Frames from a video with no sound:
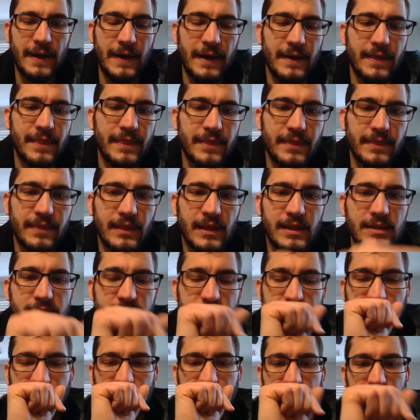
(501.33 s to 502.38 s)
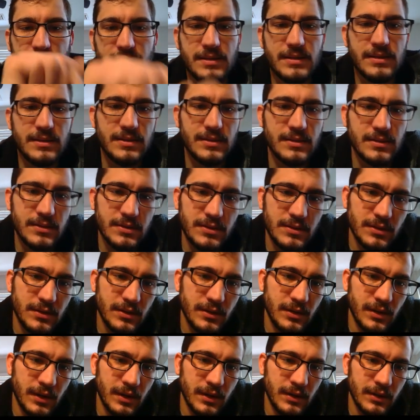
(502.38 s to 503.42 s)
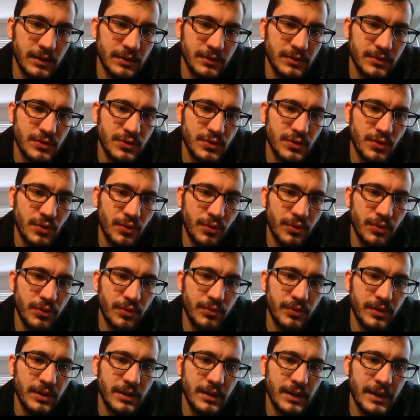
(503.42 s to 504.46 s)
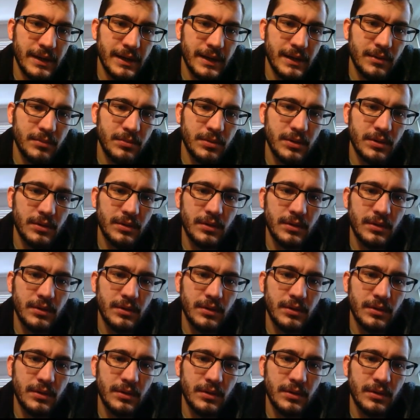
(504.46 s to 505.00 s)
And let's say this is 203 lab.